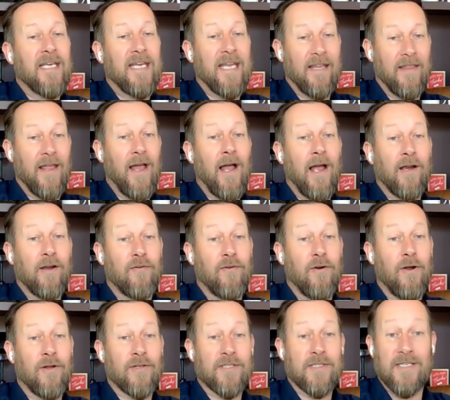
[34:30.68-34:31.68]
get that
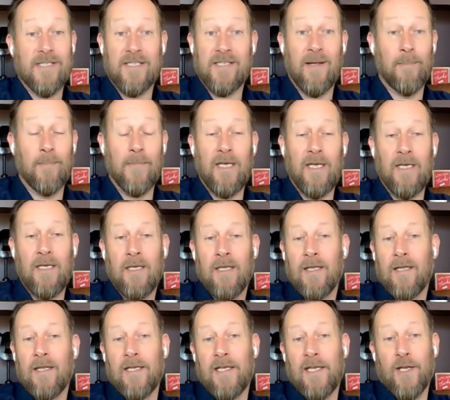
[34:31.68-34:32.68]
across to somebody.
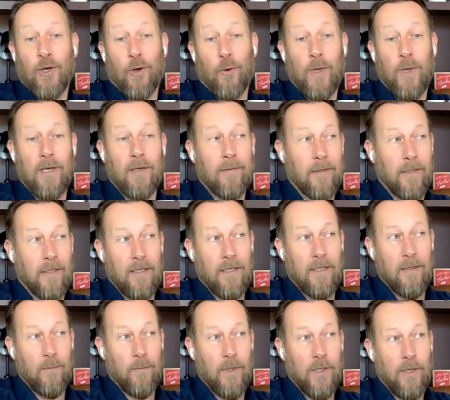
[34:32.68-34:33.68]

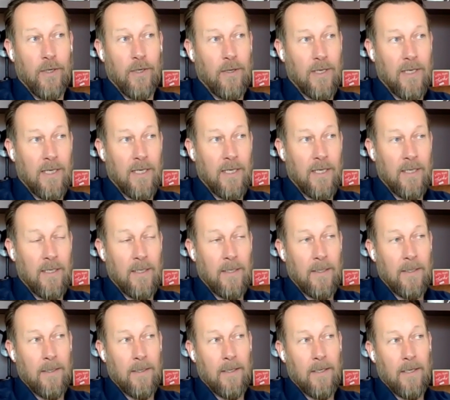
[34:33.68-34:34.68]
We're not
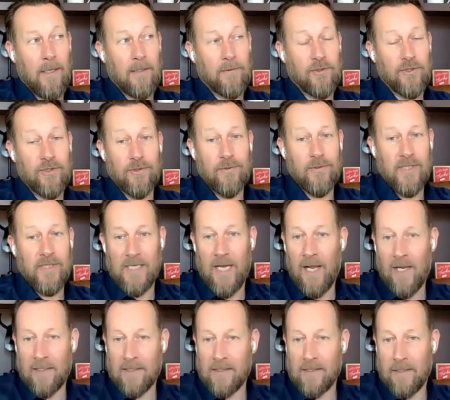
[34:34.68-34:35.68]
a true
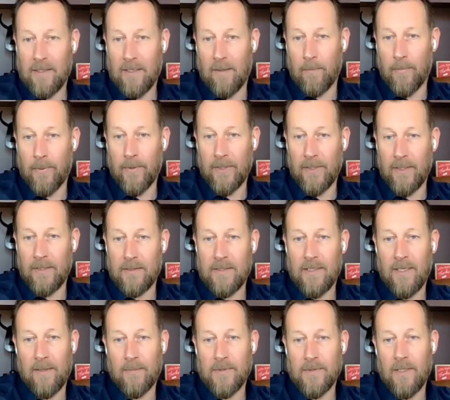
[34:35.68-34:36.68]
SaaS company in
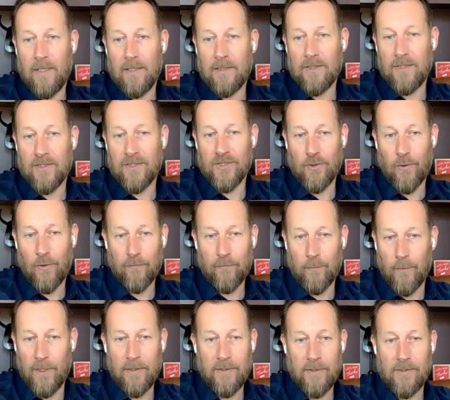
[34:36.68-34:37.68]
terms of like the
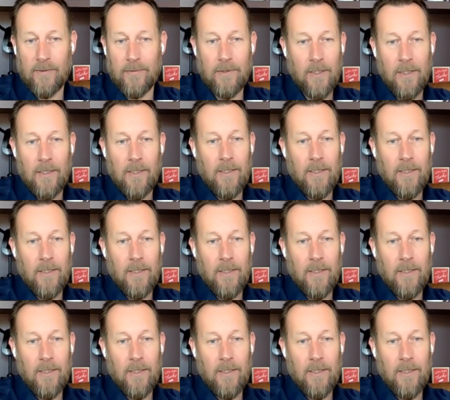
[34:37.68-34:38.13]
software. So